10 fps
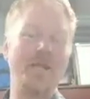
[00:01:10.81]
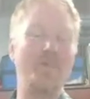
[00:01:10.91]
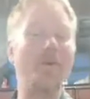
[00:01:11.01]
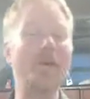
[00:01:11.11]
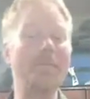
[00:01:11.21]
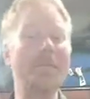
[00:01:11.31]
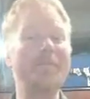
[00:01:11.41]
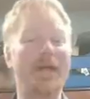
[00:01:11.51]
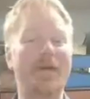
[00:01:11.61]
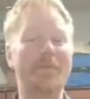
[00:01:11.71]
And what I mean
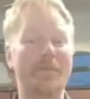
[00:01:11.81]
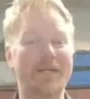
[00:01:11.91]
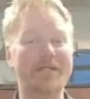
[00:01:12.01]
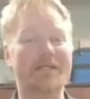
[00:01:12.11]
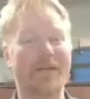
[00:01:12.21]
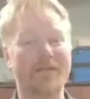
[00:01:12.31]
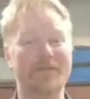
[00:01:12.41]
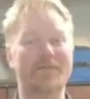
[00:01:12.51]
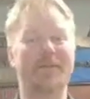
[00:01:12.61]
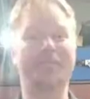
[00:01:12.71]
by optimize the value
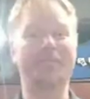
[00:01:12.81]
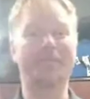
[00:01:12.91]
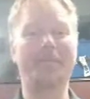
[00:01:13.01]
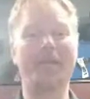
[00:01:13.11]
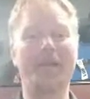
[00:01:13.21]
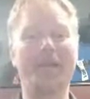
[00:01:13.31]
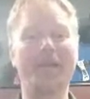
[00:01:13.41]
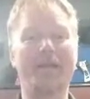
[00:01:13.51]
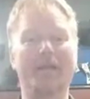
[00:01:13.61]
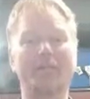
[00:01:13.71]
stream
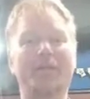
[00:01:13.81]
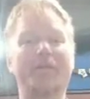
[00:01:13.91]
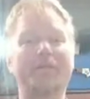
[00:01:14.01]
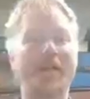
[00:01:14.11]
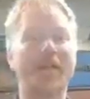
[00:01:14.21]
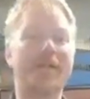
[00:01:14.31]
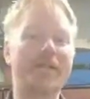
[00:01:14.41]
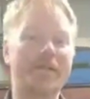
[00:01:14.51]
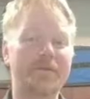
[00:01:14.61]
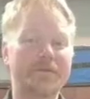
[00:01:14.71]
is we are very
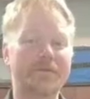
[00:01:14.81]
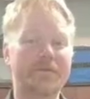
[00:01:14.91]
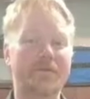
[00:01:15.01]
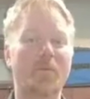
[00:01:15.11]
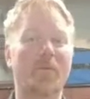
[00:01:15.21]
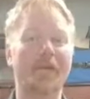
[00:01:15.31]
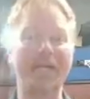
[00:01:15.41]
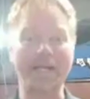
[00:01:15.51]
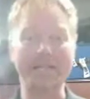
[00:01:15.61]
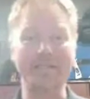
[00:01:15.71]
used to
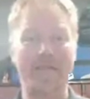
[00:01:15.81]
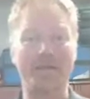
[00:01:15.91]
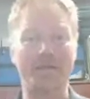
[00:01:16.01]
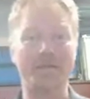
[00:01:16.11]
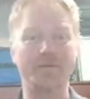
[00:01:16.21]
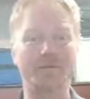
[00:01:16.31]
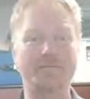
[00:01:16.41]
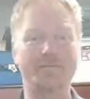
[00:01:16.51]
working in silos.